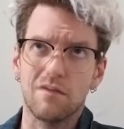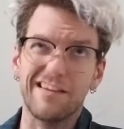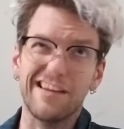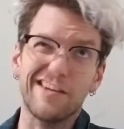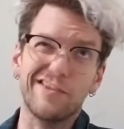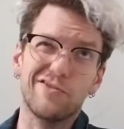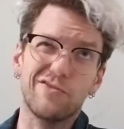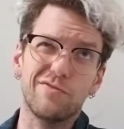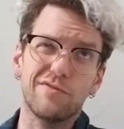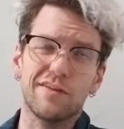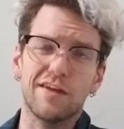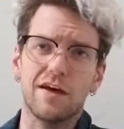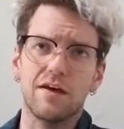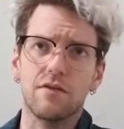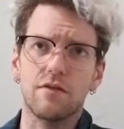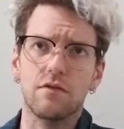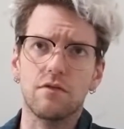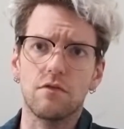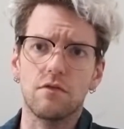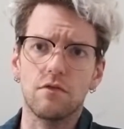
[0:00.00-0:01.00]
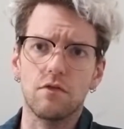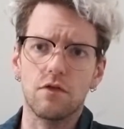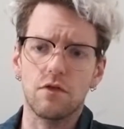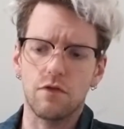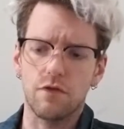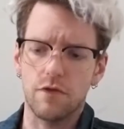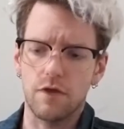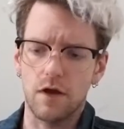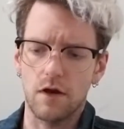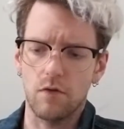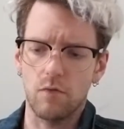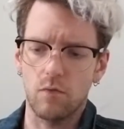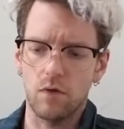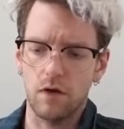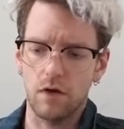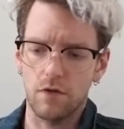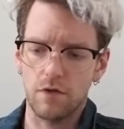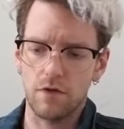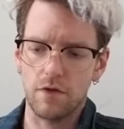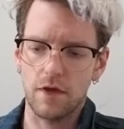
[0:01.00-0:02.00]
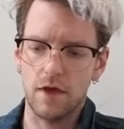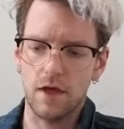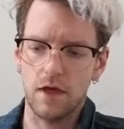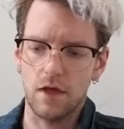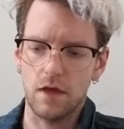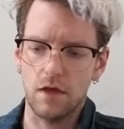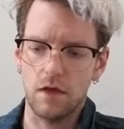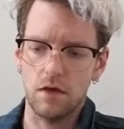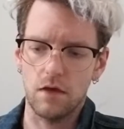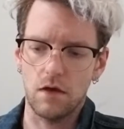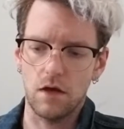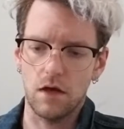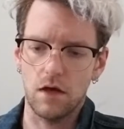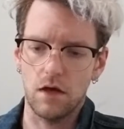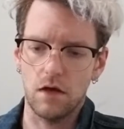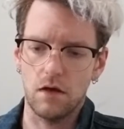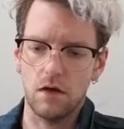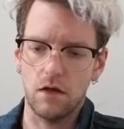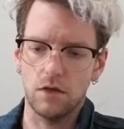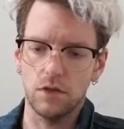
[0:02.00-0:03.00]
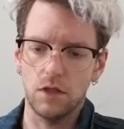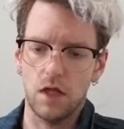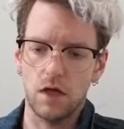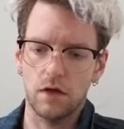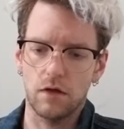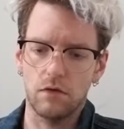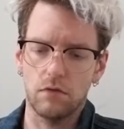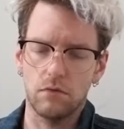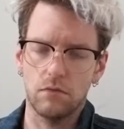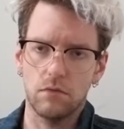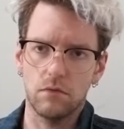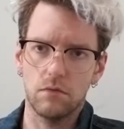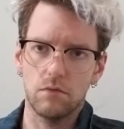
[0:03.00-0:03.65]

late 2000s, there was a long